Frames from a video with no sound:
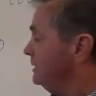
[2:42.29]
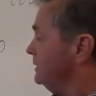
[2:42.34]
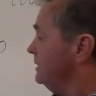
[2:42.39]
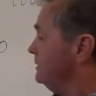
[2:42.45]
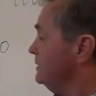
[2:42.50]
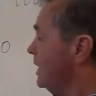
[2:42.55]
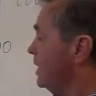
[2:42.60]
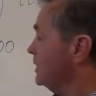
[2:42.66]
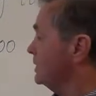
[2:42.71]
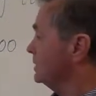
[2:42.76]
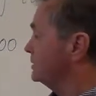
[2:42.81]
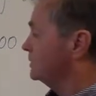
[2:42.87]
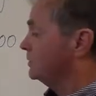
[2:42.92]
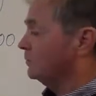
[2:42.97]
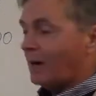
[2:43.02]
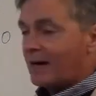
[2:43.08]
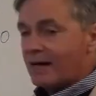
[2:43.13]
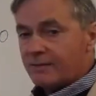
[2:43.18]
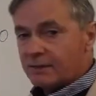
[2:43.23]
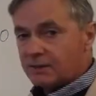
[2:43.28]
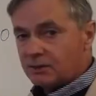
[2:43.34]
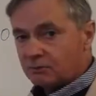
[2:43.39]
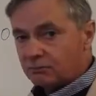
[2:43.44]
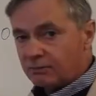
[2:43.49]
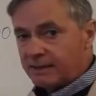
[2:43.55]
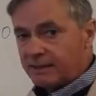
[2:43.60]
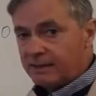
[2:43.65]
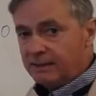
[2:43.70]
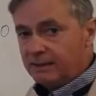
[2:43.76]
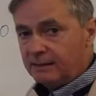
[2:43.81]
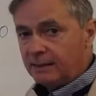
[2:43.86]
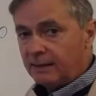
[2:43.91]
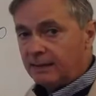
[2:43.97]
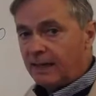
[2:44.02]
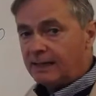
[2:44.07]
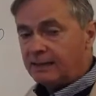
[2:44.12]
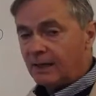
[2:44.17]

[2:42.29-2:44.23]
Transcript: Notice the way that it's written, and